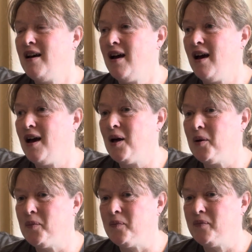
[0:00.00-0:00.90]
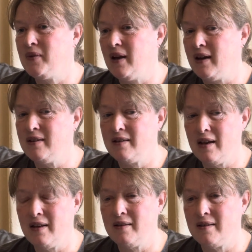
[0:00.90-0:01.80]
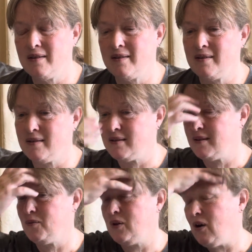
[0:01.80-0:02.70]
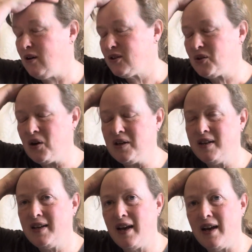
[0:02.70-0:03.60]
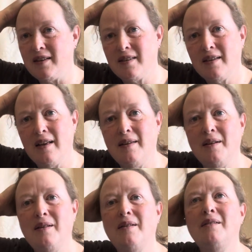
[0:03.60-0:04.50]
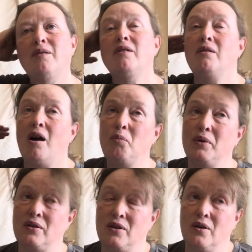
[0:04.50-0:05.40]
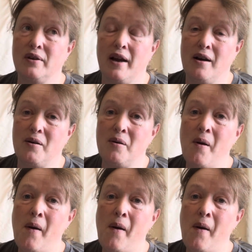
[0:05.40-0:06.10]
Like I said, we are starting to get a lot busier now,